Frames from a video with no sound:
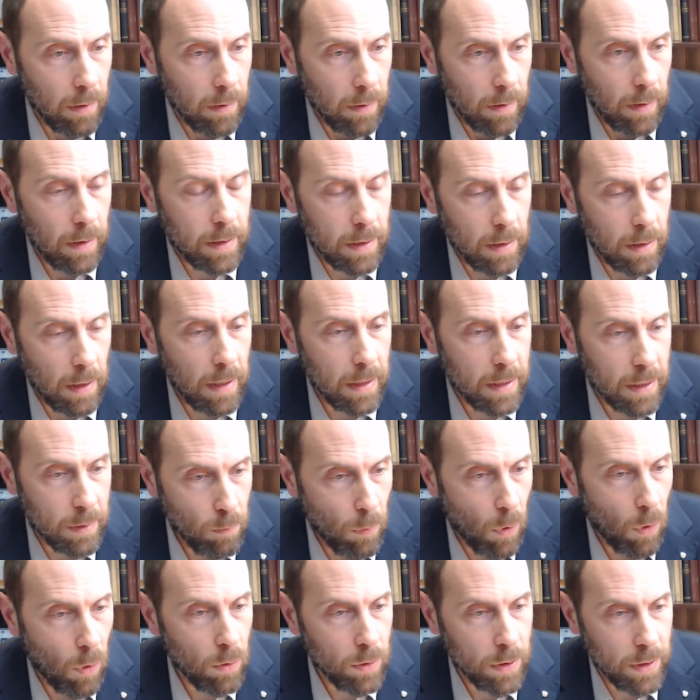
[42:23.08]
It's
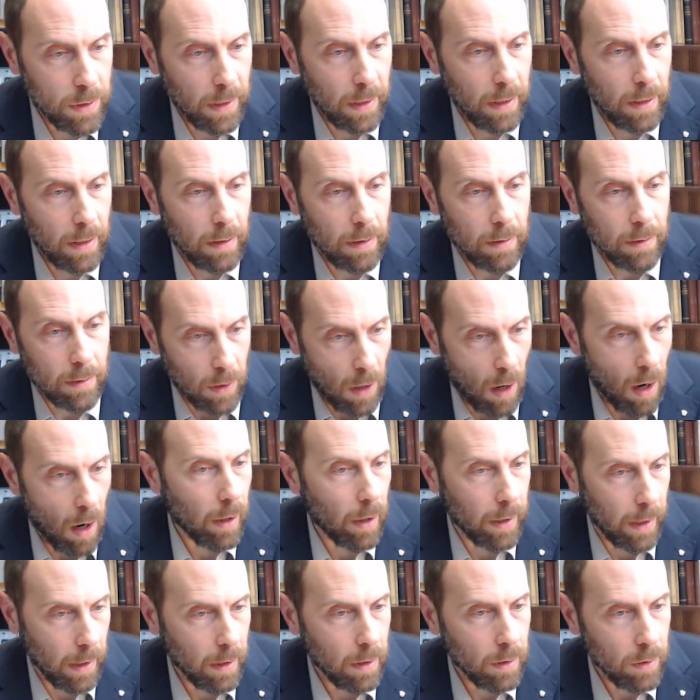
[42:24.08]
mostly
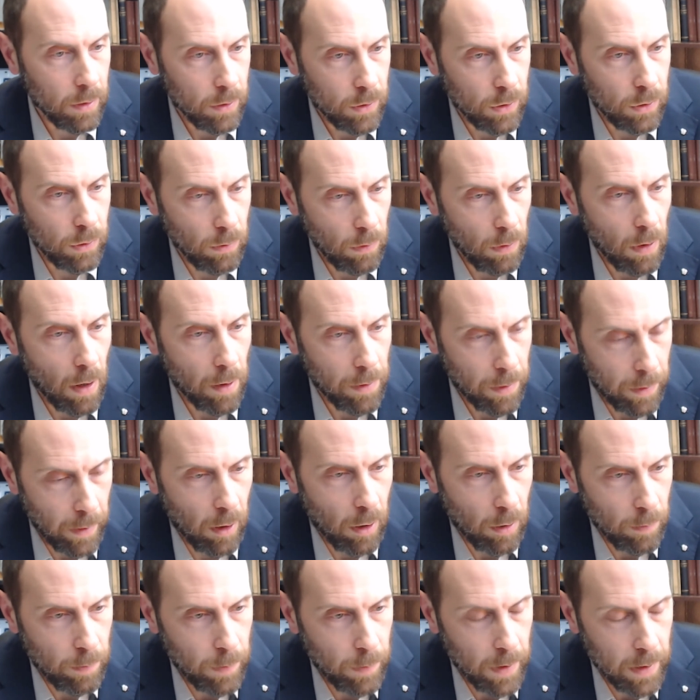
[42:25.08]
talking to a
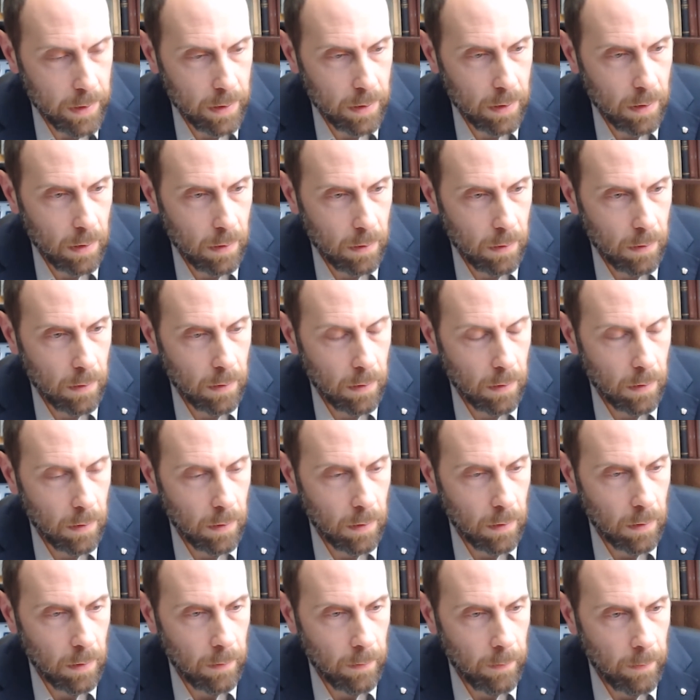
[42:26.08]
therapist.
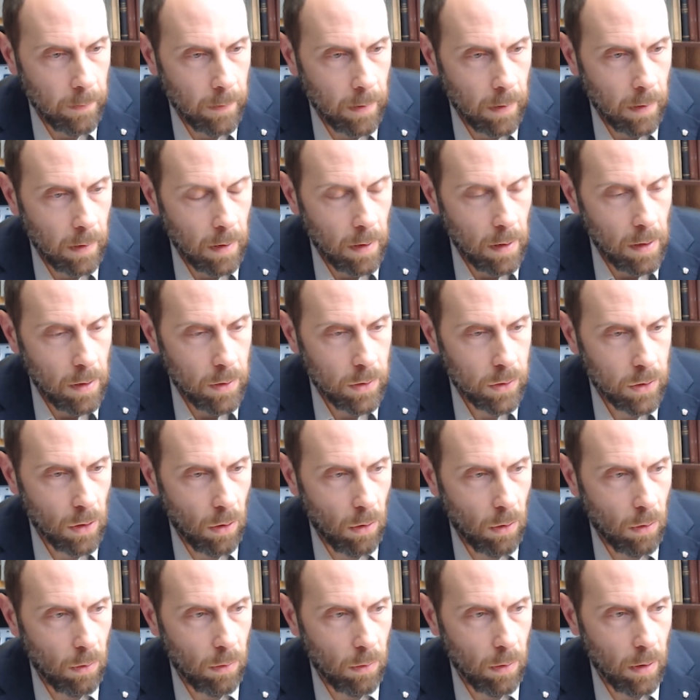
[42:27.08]

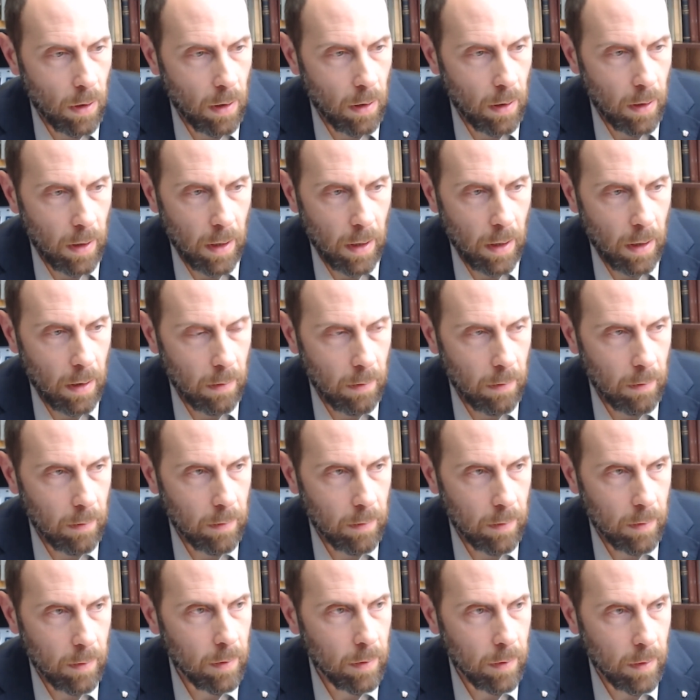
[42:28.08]
So
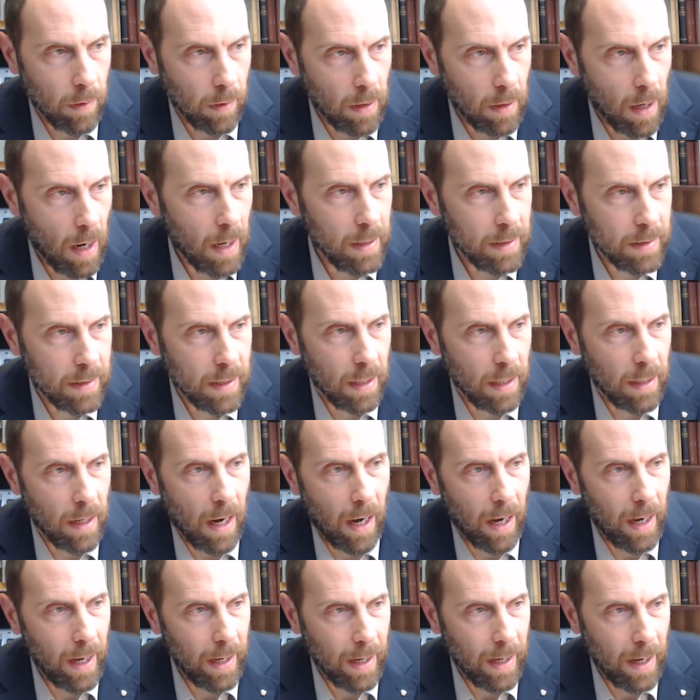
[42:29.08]
the kinds that
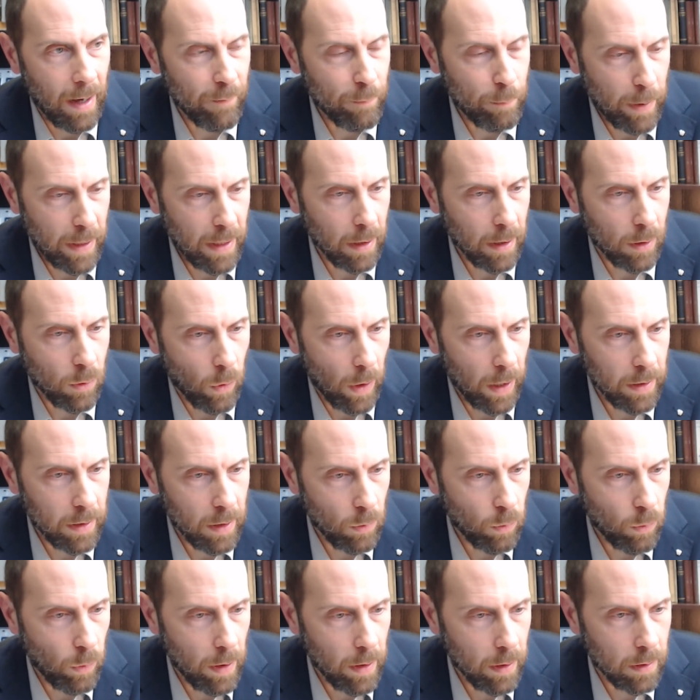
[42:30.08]
I have been
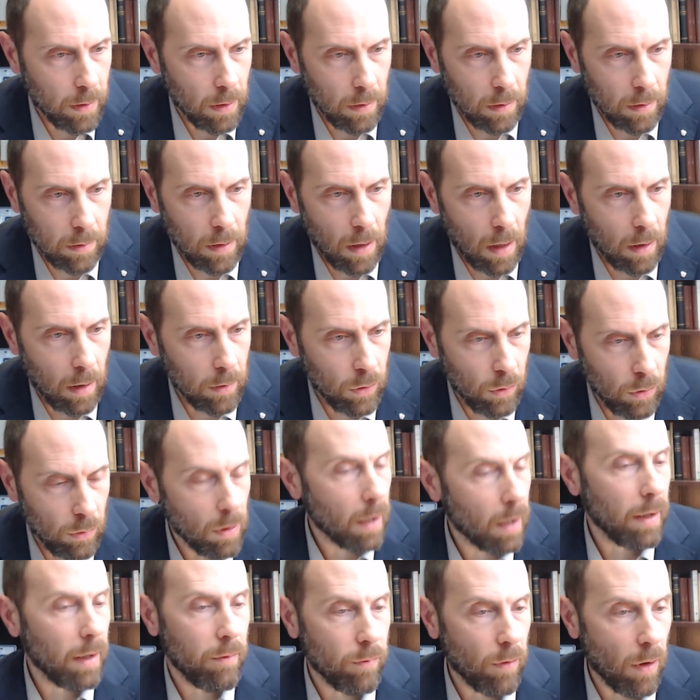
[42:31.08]
acquainted with do
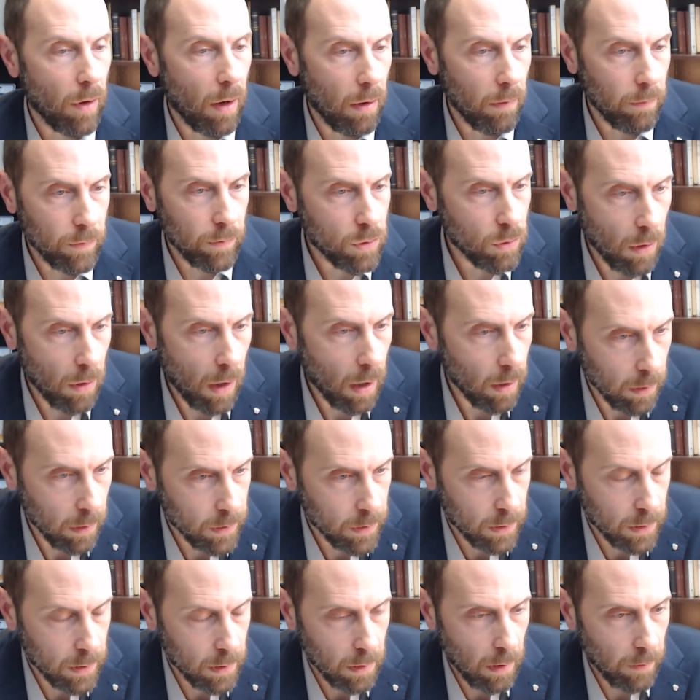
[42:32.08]
not involve
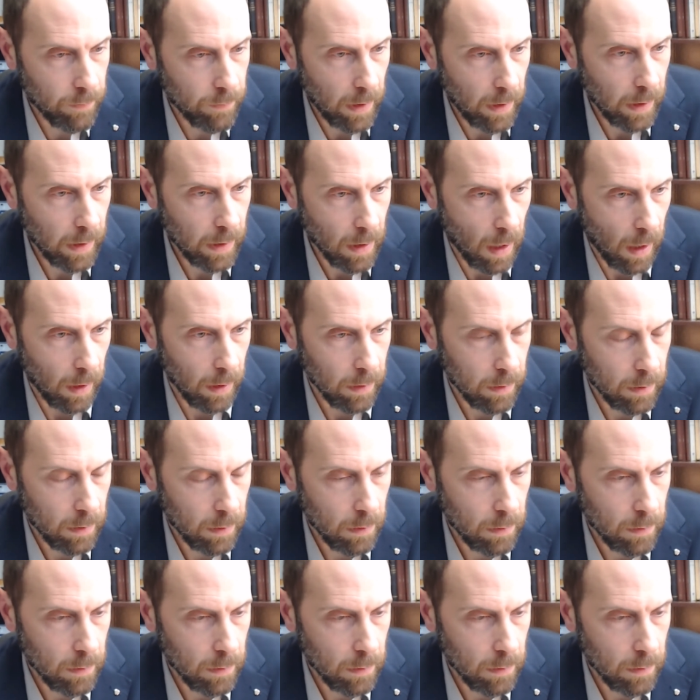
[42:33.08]
drugs of any kind.